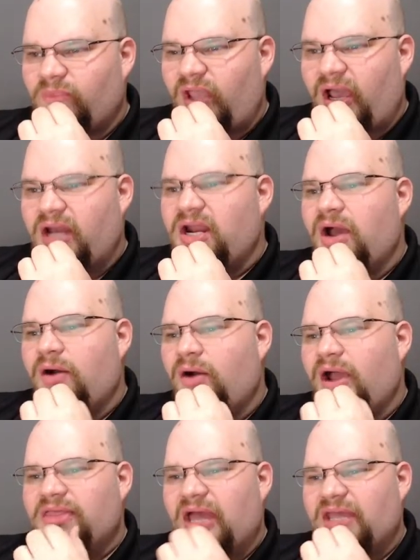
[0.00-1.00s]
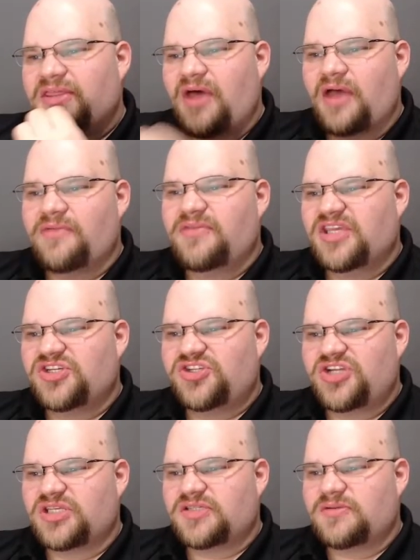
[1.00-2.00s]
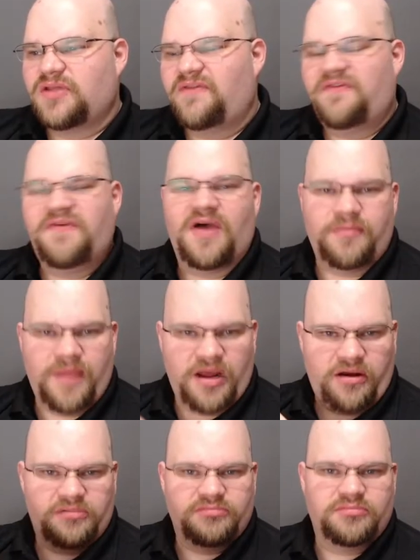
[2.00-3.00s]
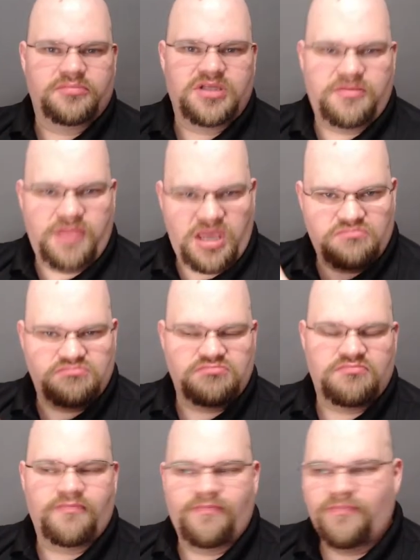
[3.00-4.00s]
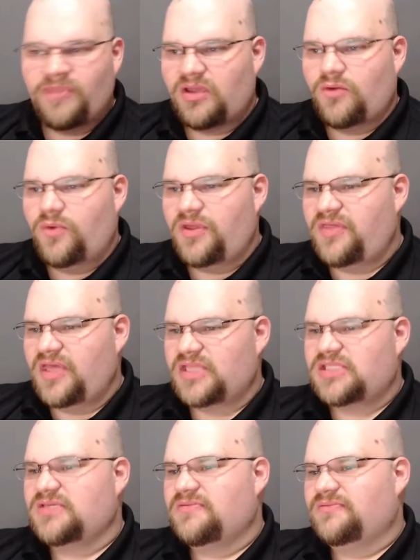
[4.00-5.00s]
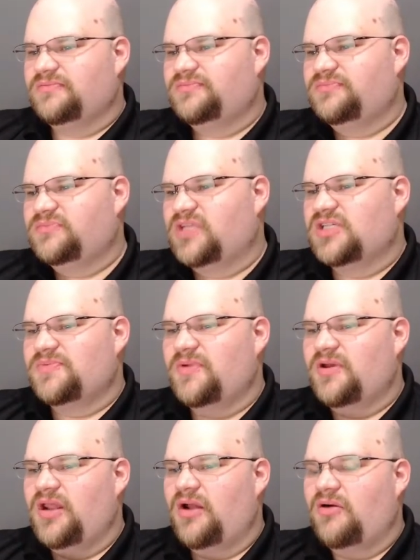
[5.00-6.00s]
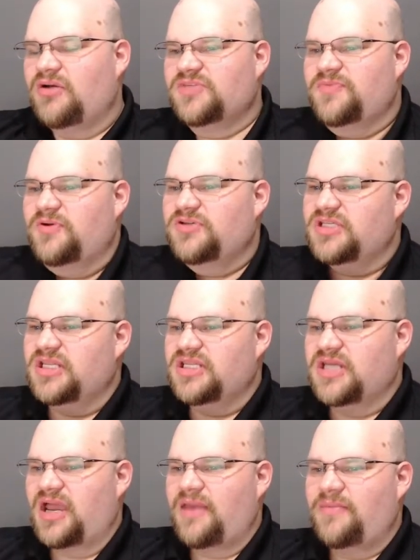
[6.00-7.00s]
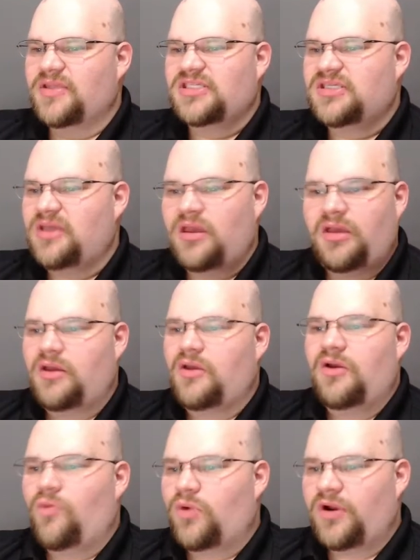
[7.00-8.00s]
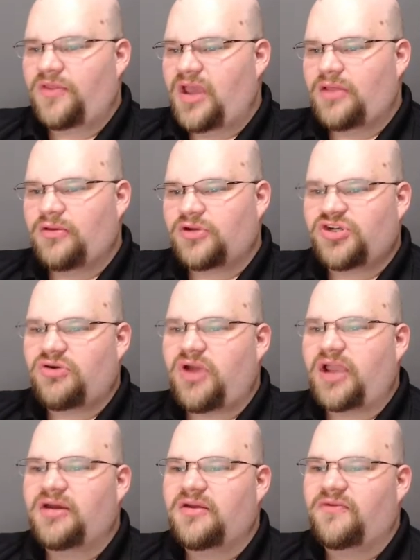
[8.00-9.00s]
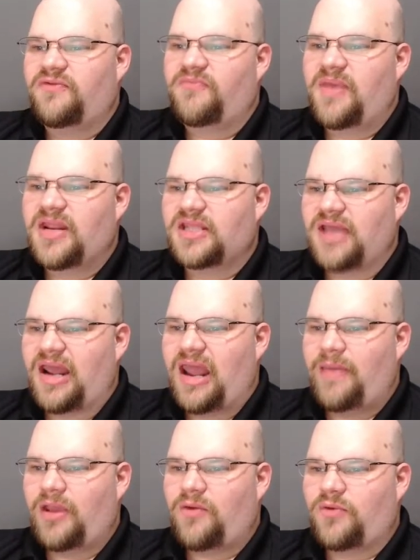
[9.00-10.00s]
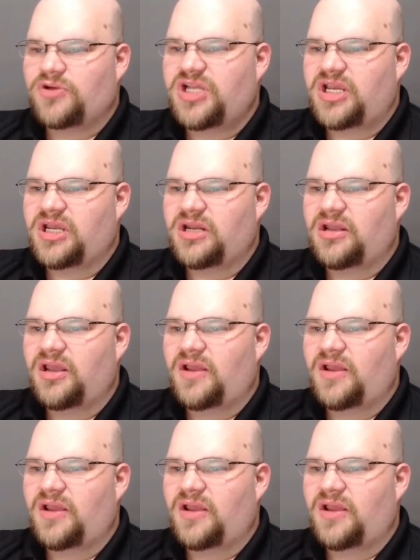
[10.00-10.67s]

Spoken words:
don't know. I thought this it felt better to me with this. Because most of the time it's one or the other. Sure, I could have made a dynamic where she could